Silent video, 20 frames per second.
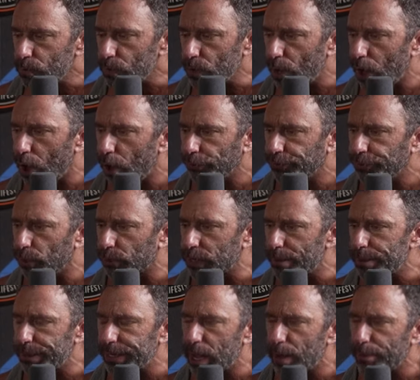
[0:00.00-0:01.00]
also
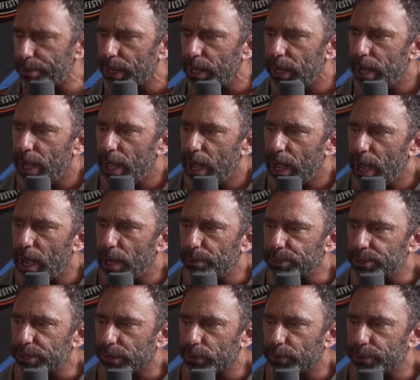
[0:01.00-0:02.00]
coming up, um,
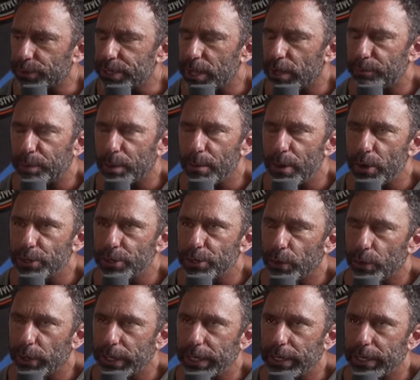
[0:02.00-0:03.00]
just a little self
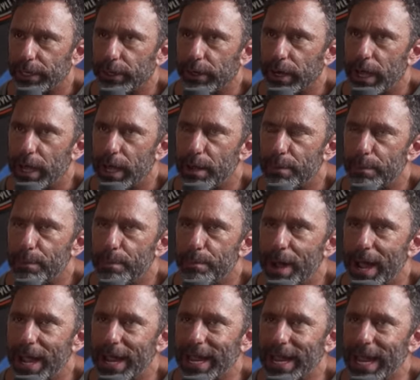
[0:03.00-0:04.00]
promotional here. Um,
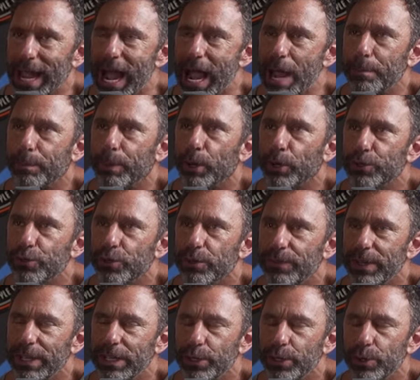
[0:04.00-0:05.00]
my
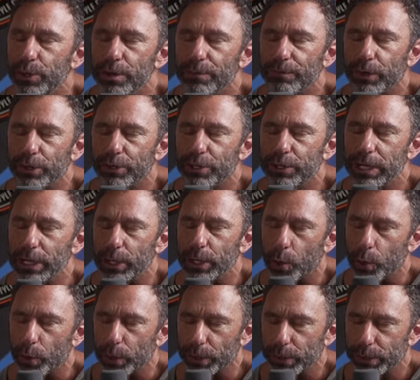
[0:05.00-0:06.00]
hypertrophy university
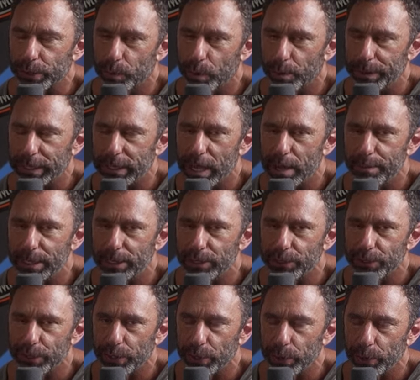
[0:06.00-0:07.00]
course will be coming
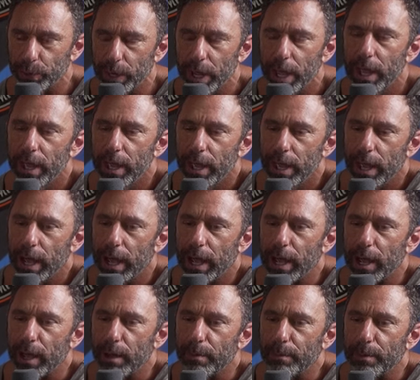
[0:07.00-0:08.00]
soon.
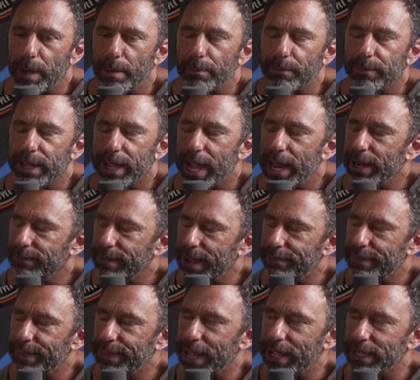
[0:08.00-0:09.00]
Um, I'm kind of
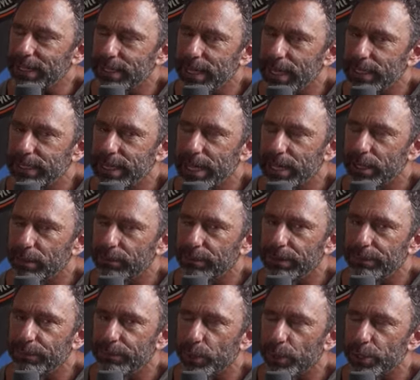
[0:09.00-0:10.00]
have that set
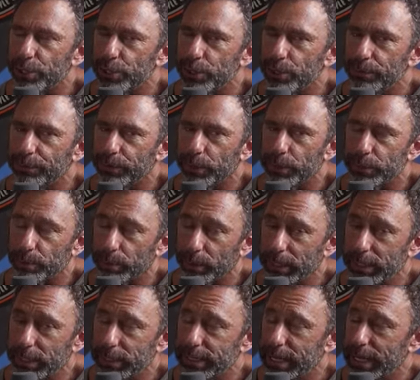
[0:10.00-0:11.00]
tentatively for a June 1st
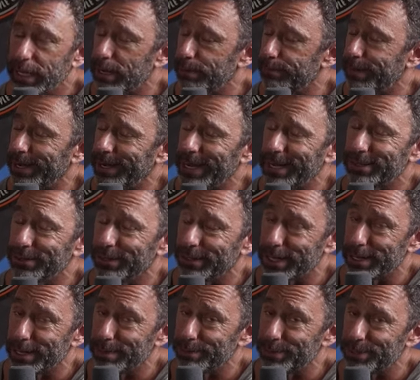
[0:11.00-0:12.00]
release date. It might actually
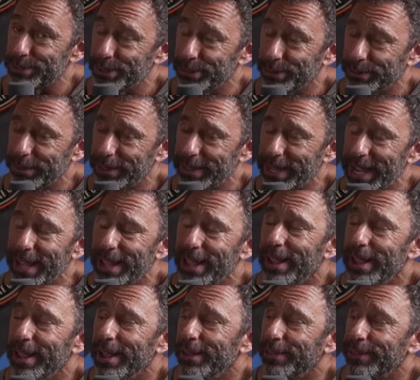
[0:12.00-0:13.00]
come sooner than that.
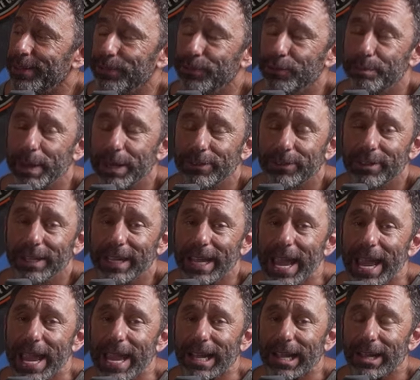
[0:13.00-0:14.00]
This is basically
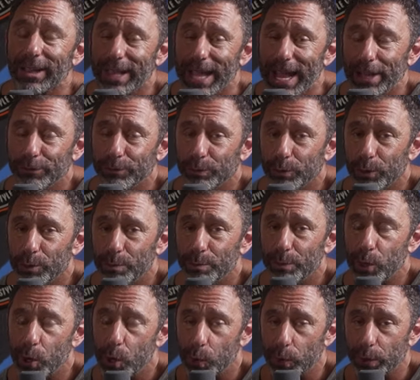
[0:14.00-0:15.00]
a classroom
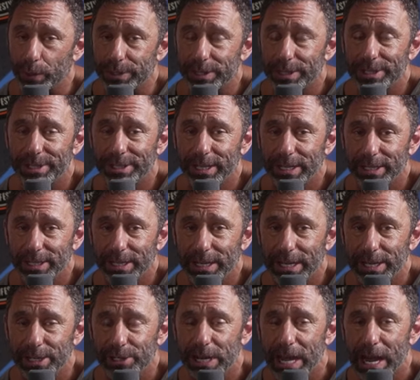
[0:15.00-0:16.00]
course,
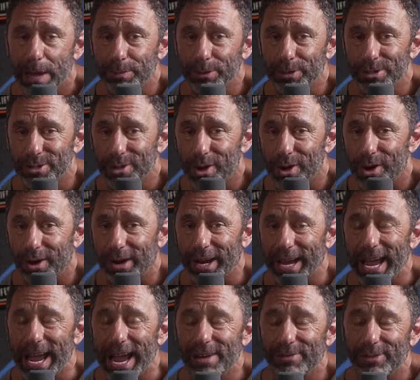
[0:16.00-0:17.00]
16 chapters long.
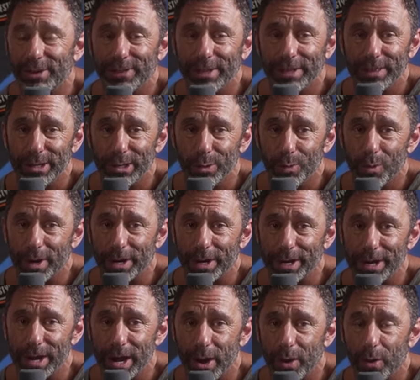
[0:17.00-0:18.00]
Everything that you want to
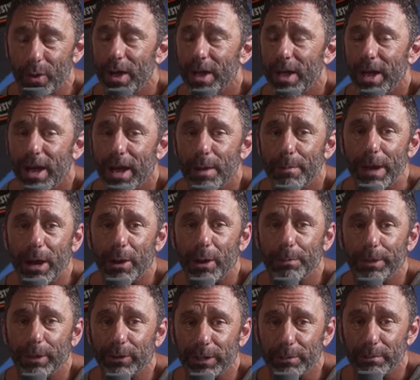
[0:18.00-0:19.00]
know about
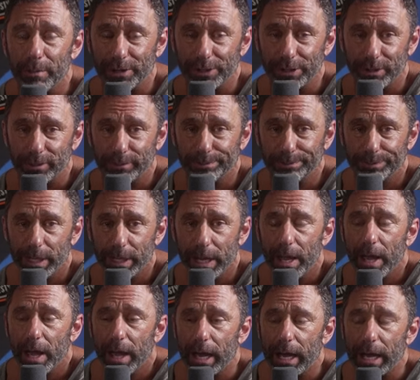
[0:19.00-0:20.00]
building muscle,
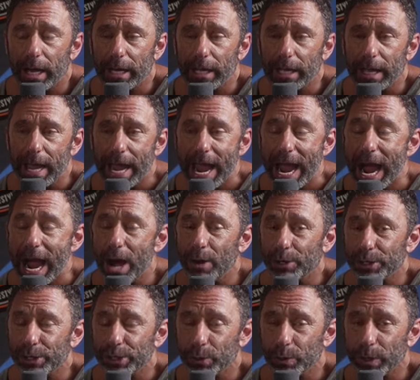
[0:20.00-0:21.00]
uh, how to
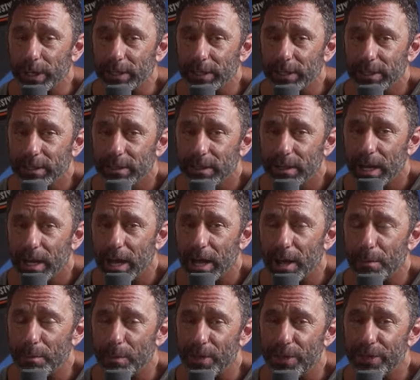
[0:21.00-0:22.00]
do it
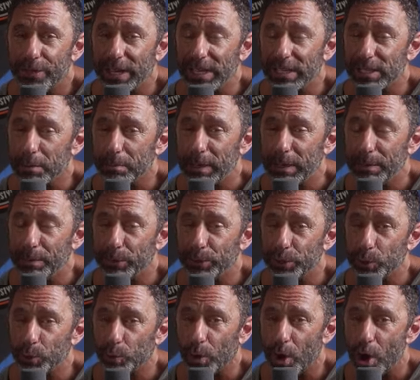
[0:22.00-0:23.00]
um, things that people
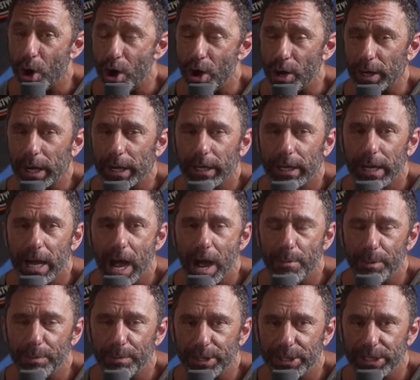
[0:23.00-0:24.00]
do wrong,
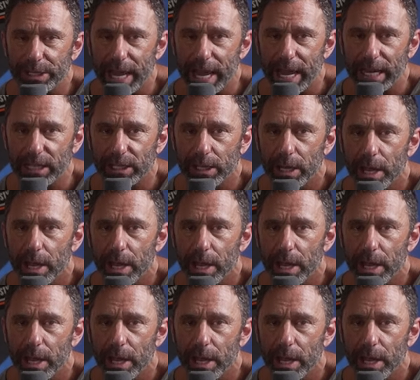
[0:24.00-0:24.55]
common mistakes,